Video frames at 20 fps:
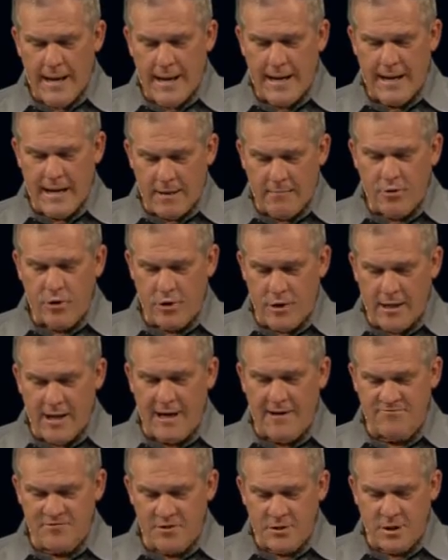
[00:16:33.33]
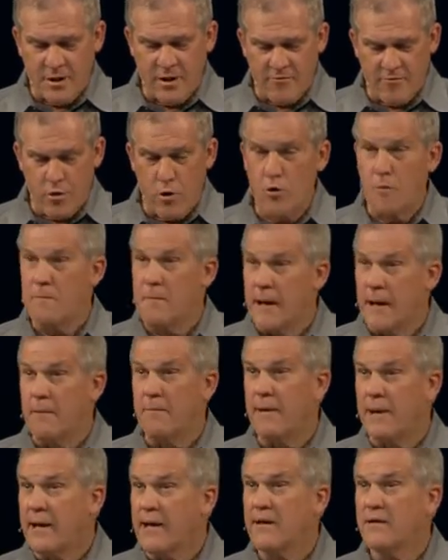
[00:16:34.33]
and I'm going to have to deliver her
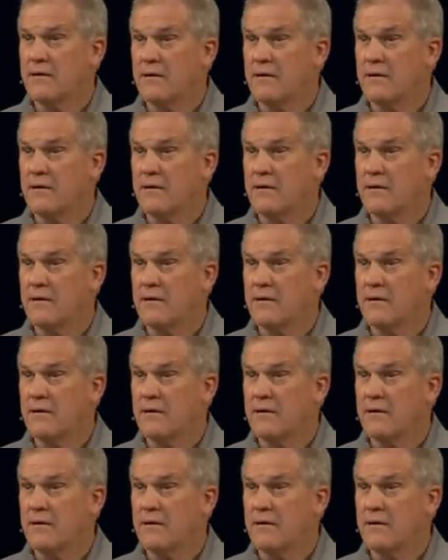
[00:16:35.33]
baby.